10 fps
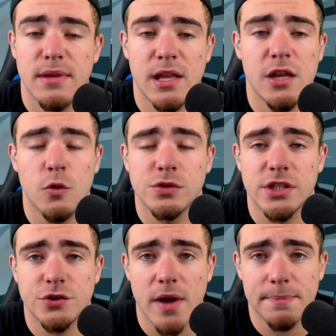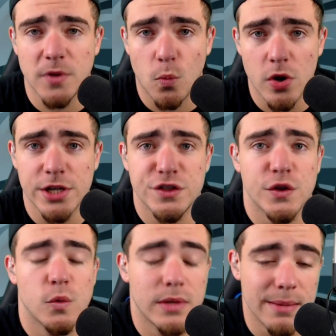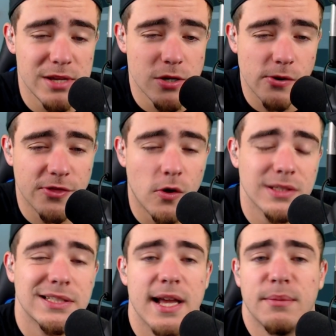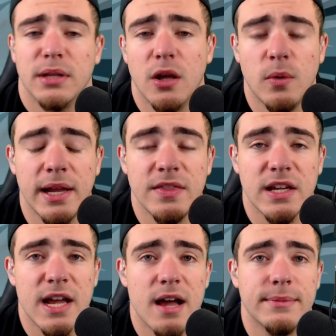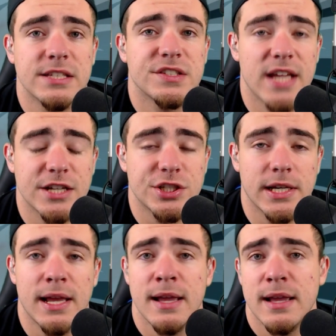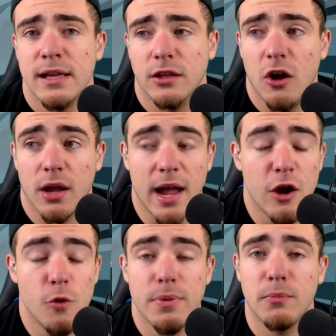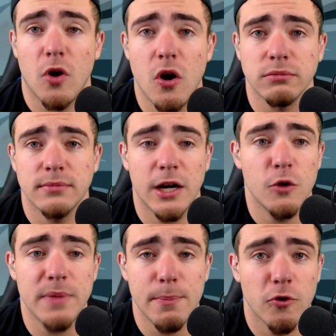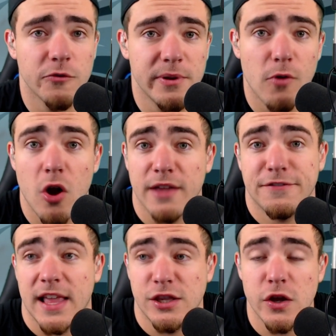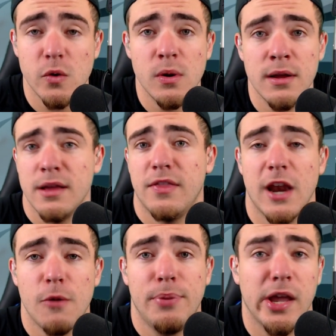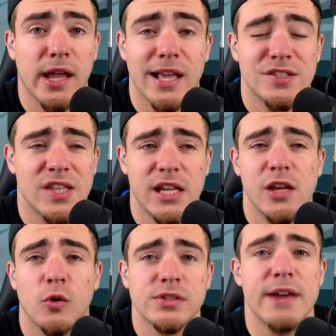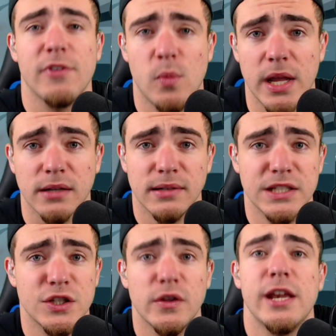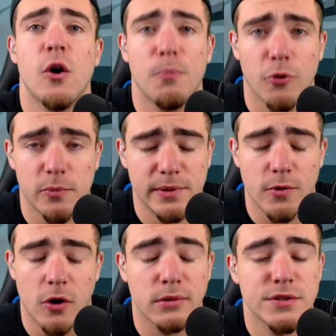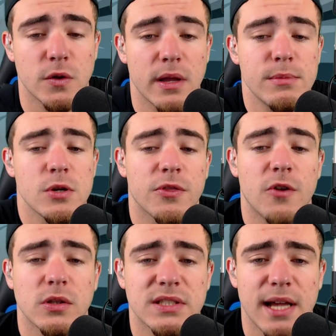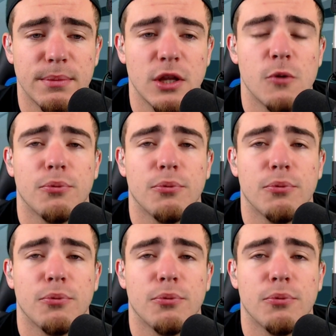Eagles to drop to 1-2. Give me your thoughts down below in the comments section. Look, I hope I'm wrong. I hope they prove me wrong. If they do, then I'll pick against the Eagles every week until they don't prove me wrong. So give me your thoughts down below.